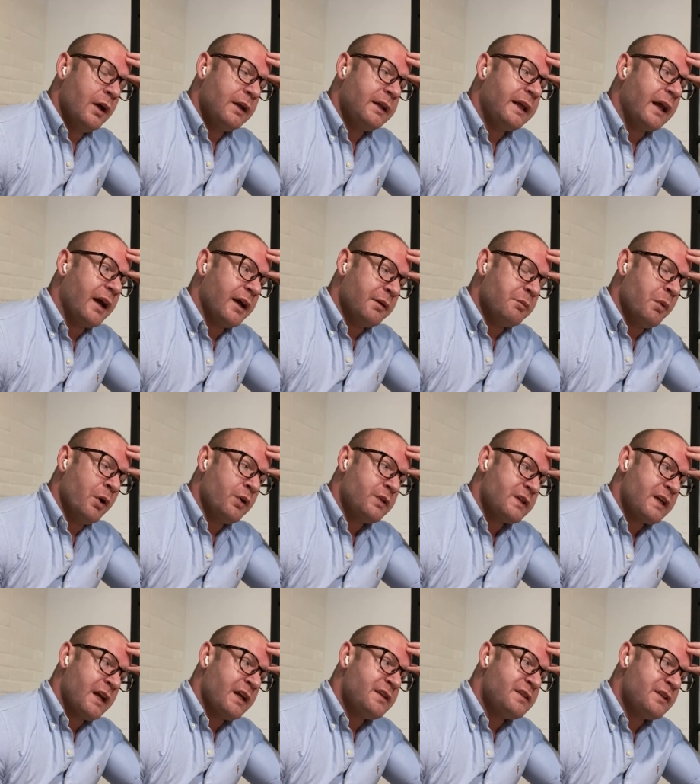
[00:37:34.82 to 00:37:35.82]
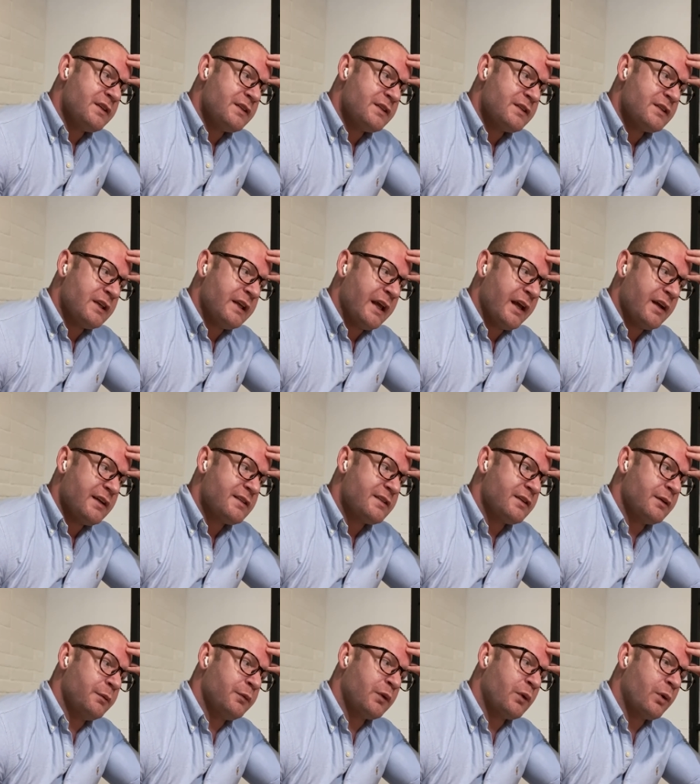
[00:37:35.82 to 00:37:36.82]
Yeah, in most cases, yes.
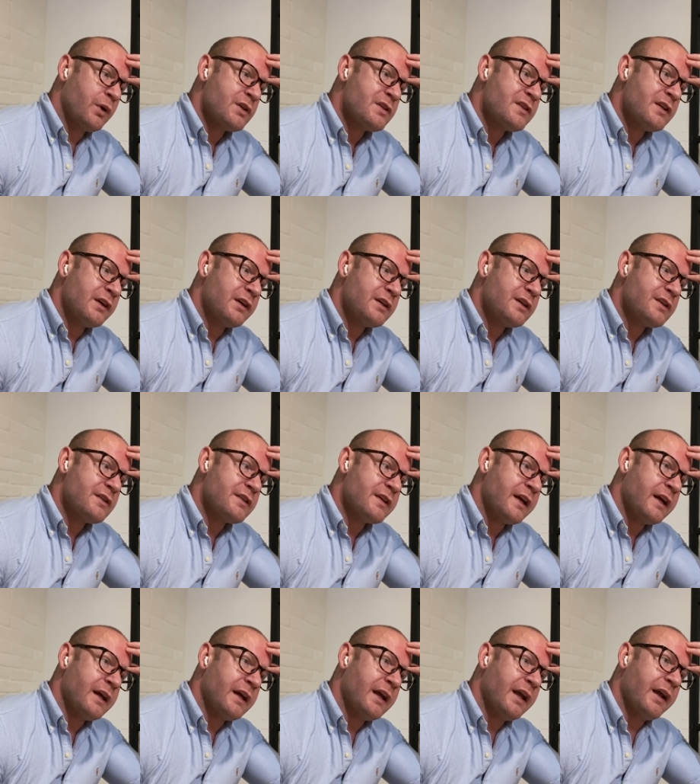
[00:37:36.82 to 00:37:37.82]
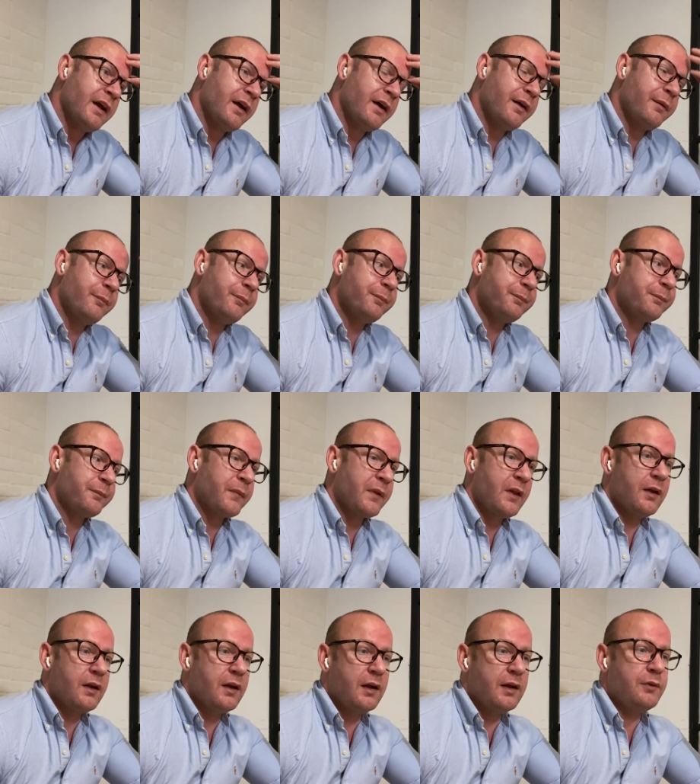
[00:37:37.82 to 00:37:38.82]
Of course, there is
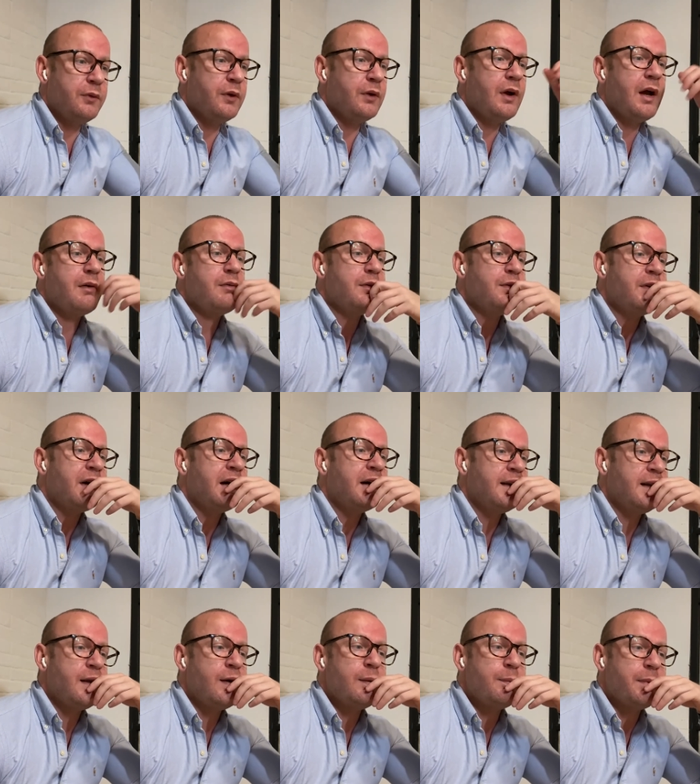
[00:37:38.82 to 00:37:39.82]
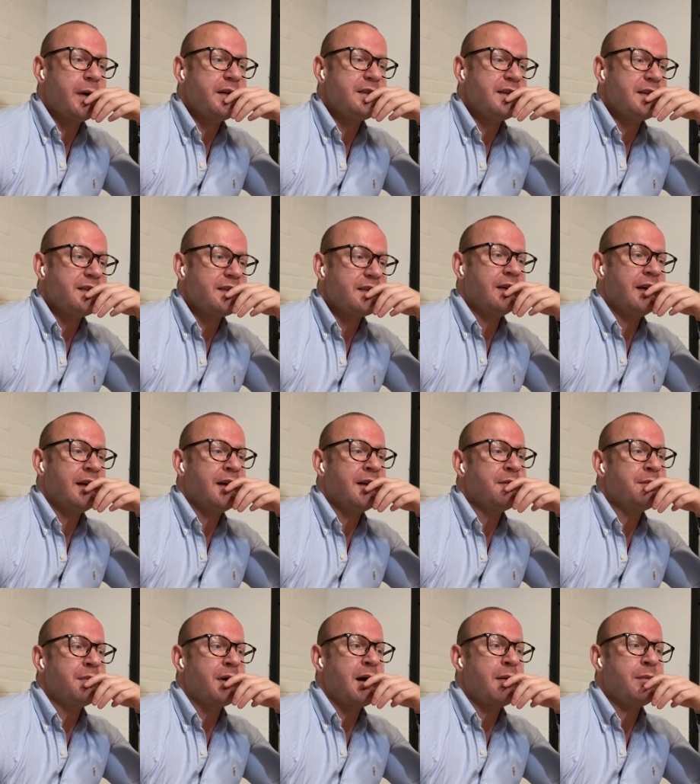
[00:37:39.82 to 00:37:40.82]
if you have a very low budget, and
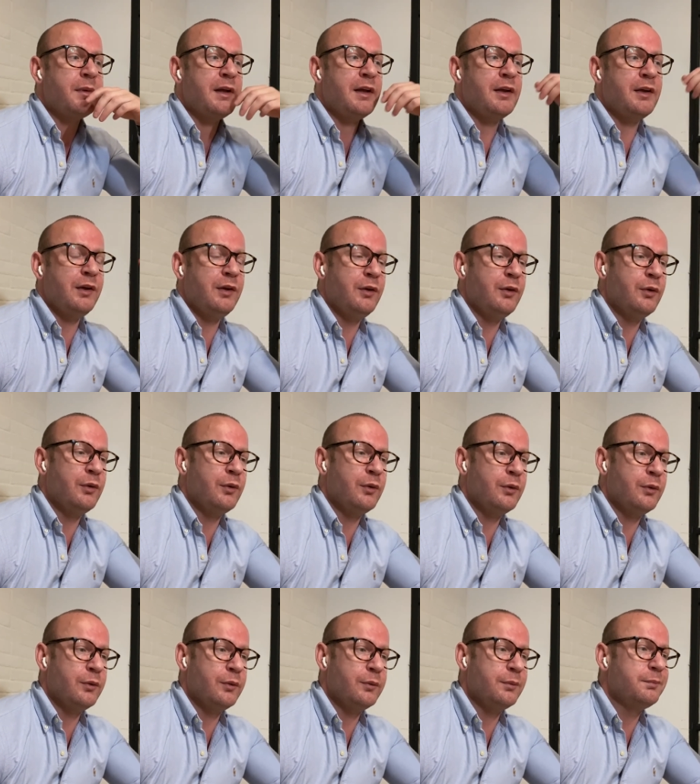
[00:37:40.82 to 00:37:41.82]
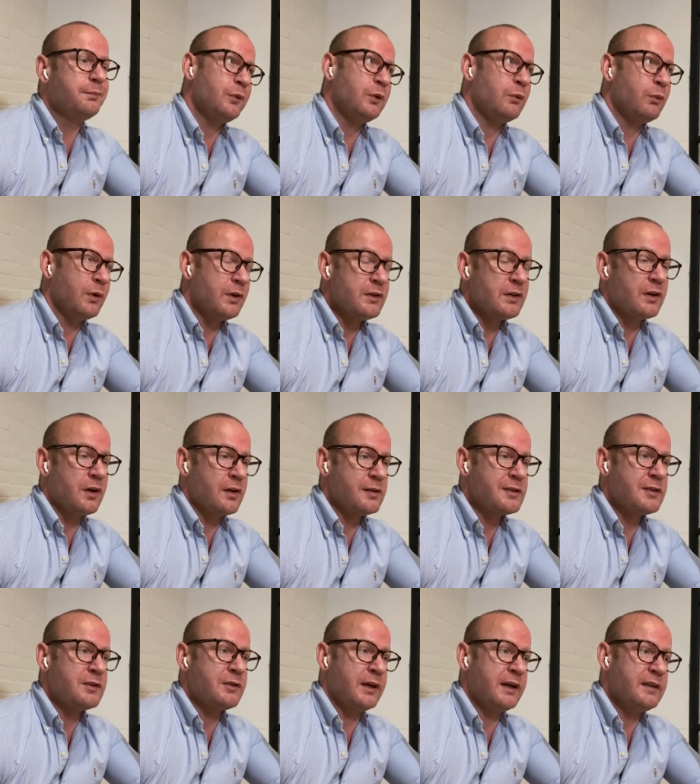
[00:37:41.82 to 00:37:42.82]
probably you want to
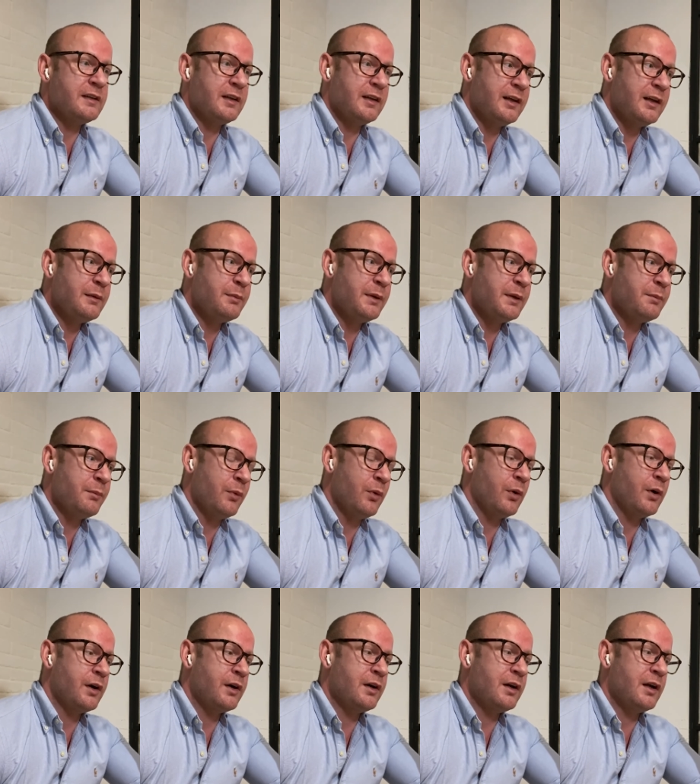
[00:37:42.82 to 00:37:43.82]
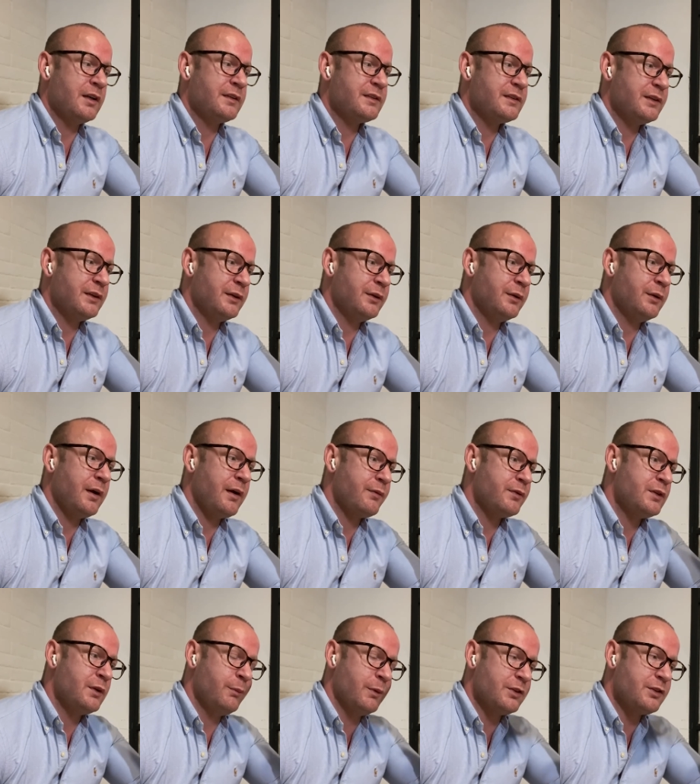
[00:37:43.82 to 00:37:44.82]
concentrate a little bit more, not to
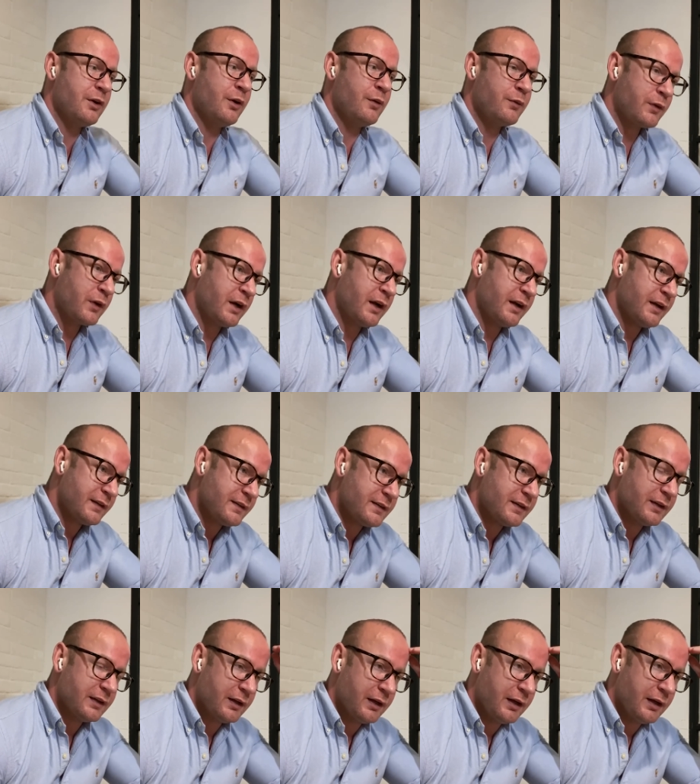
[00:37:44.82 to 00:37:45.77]
have too much overhead.